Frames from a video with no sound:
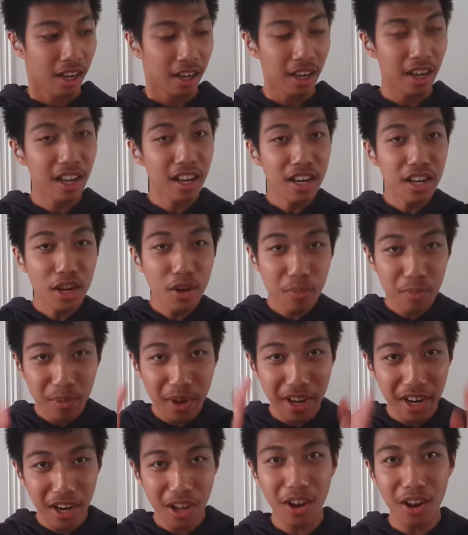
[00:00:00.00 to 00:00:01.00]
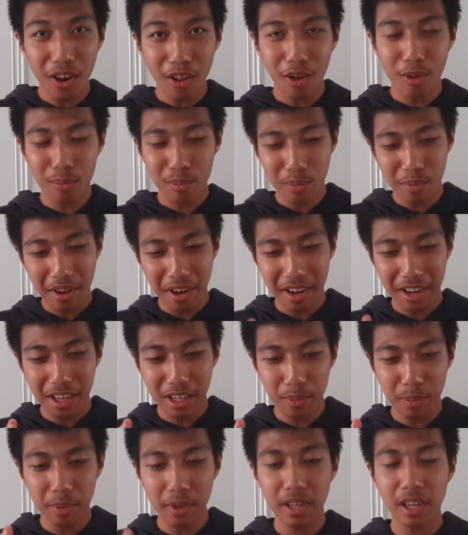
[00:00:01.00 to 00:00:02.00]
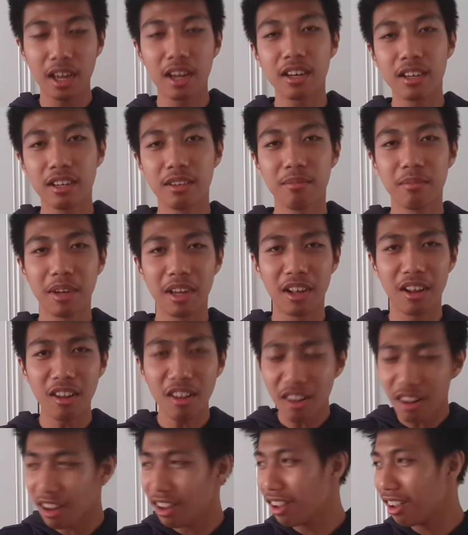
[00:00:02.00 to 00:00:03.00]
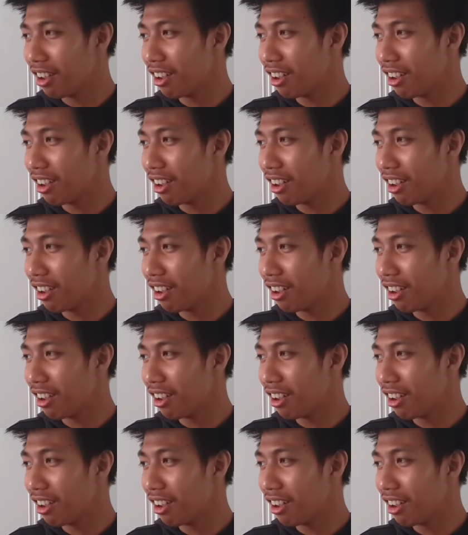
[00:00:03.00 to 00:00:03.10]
in the middle of my spaghetti meal,